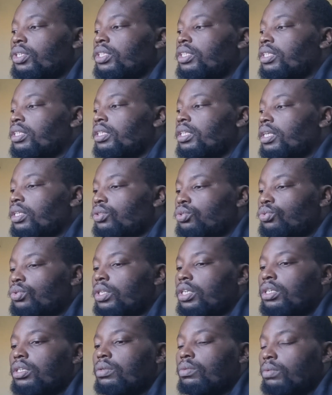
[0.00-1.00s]
it in that
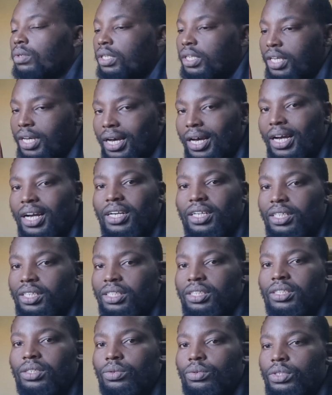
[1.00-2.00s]
way. We are
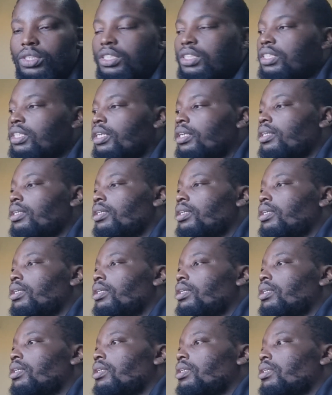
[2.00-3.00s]
in the winter.
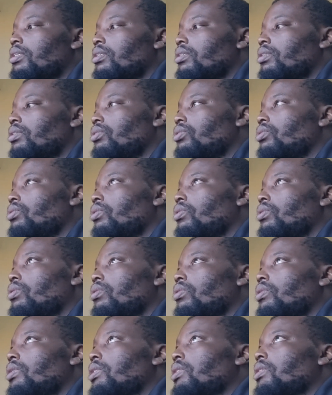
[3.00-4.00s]

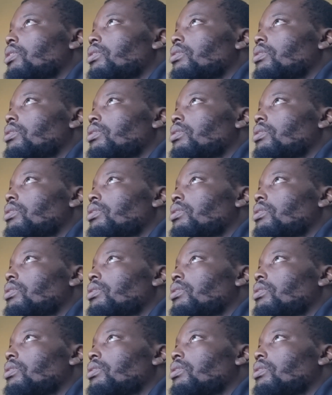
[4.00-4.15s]
So